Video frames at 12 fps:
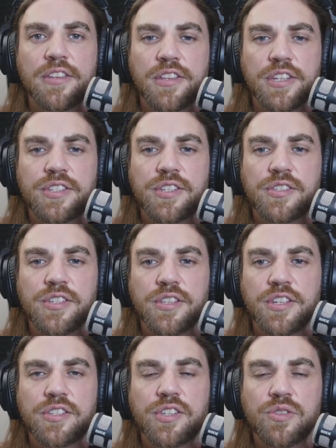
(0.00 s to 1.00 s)
this
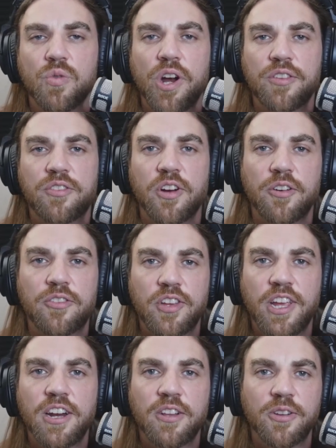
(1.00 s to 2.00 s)
is where it starts to
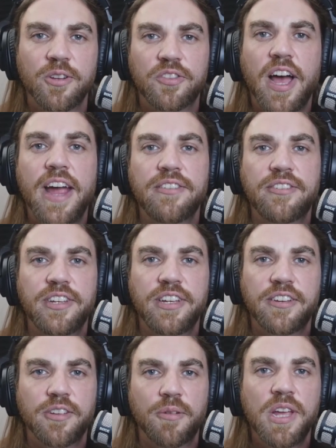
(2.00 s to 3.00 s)
get a little dicey
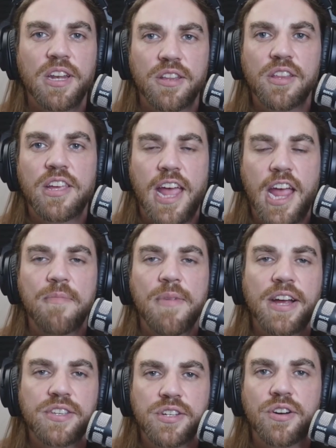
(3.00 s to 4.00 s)
because I'm getting to the game
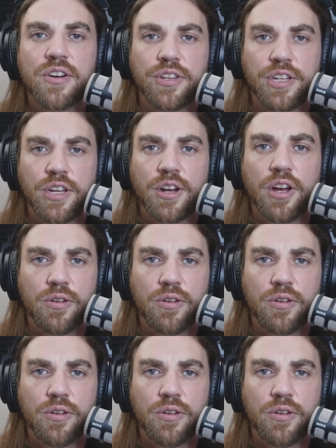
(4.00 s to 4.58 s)
nice and early,